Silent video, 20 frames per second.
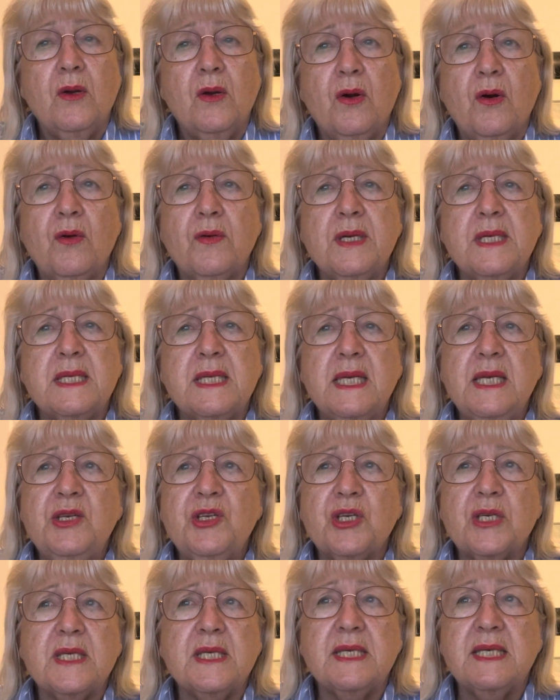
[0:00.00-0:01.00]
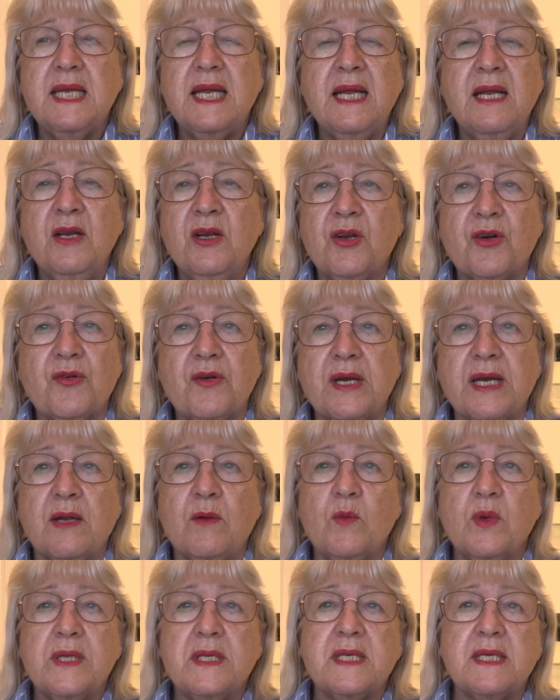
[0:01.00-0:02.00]
Or is he just
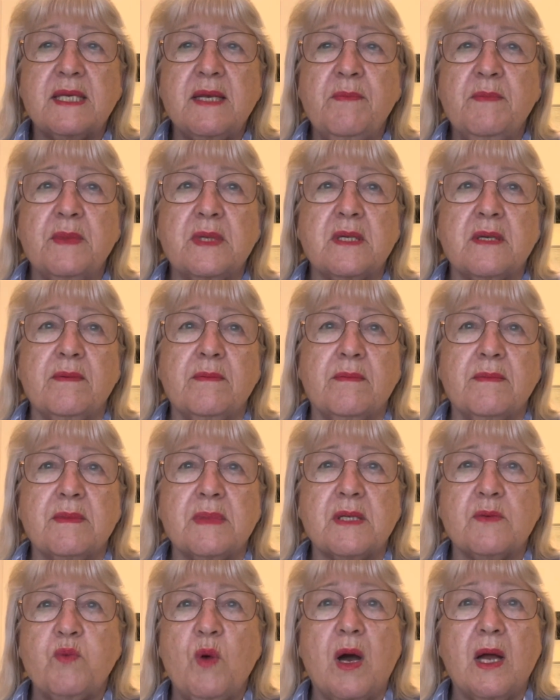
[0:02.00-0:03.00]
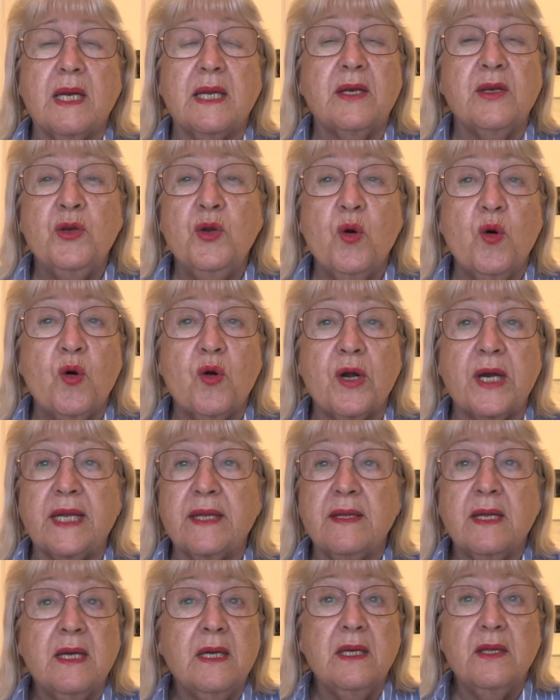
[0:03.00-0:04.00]
tinkering with symptoms while
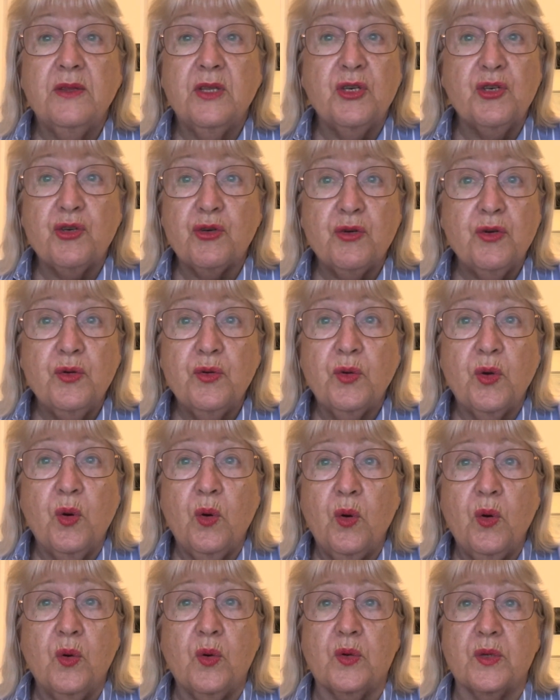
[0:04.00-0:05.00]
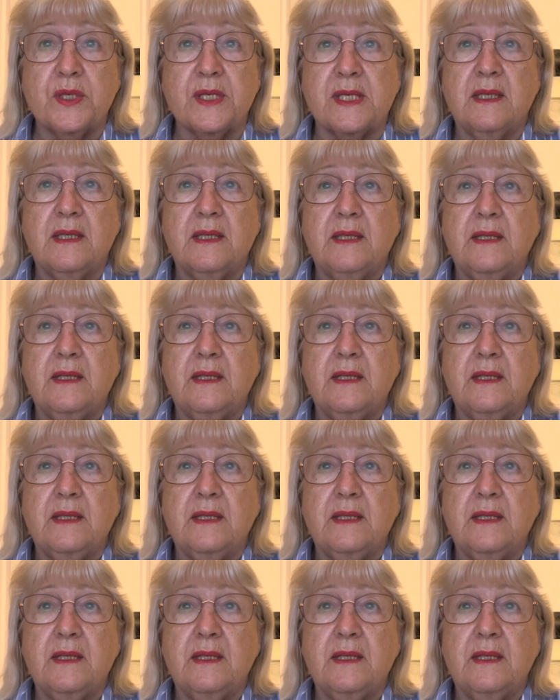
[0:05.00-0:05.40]
ignoring the true cause?